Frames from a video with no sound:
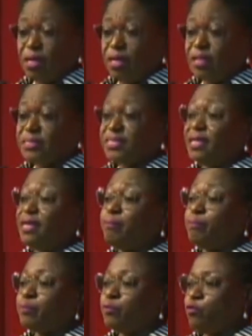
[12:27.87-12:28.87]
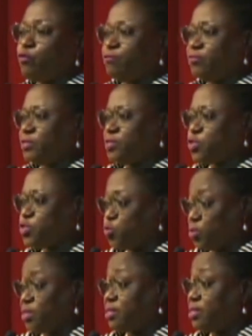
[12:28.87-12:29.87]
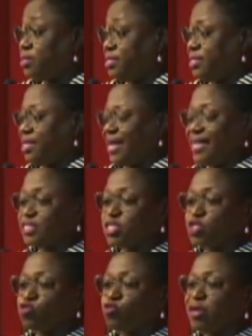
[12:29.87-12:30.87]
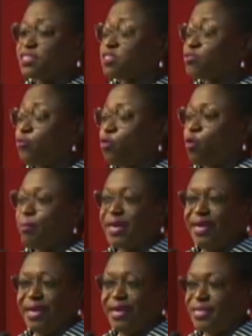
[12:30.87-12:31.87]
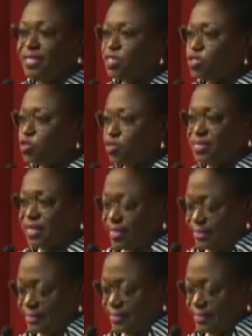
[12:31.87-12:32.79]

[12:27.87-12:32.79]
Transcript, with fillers: to improve student learning and to transform any society.